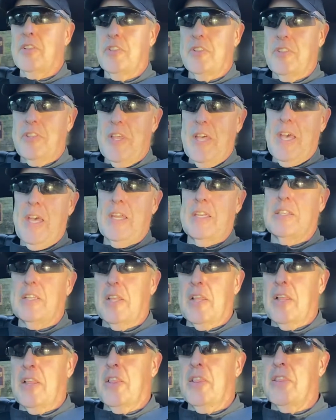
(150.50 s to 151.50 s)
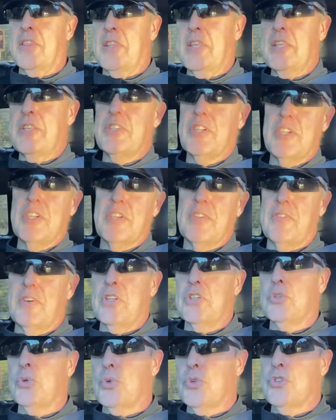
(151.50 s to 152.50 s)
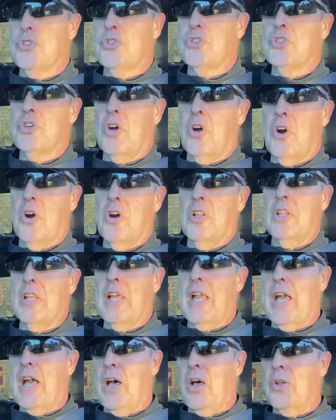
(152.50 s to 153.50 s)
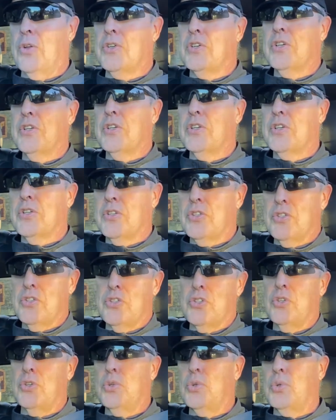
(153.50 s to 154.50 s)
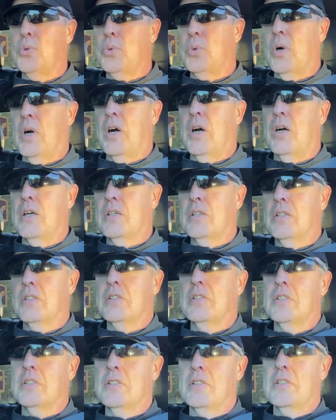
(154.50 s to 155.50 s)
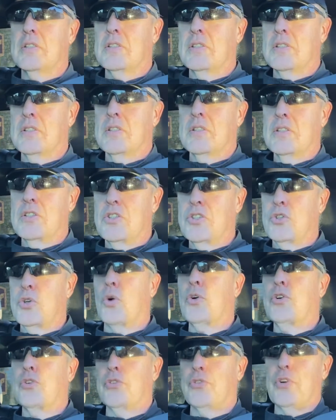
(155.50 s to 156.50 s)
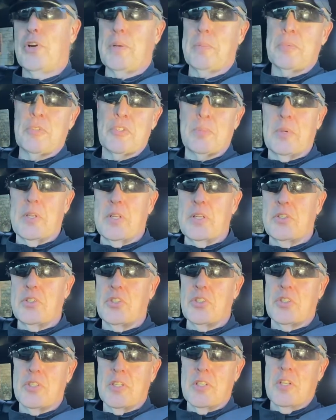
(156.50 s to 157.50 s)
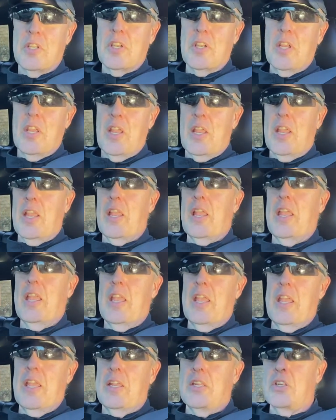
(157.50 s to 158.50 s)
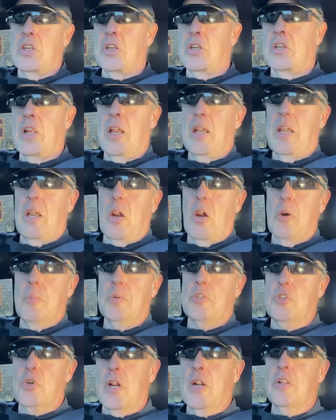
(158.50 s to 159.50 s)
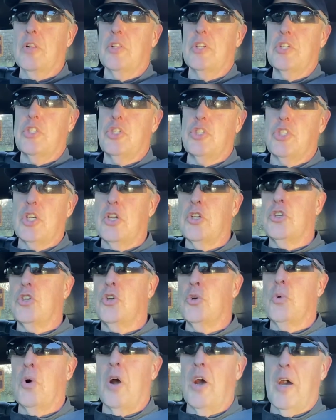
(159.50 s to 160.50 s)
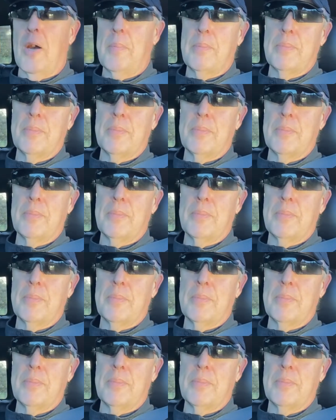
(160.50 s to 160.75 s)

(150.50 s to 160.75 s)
that these individuals are allowed to uh, control your freedom of speech and not arbitrarily shut you up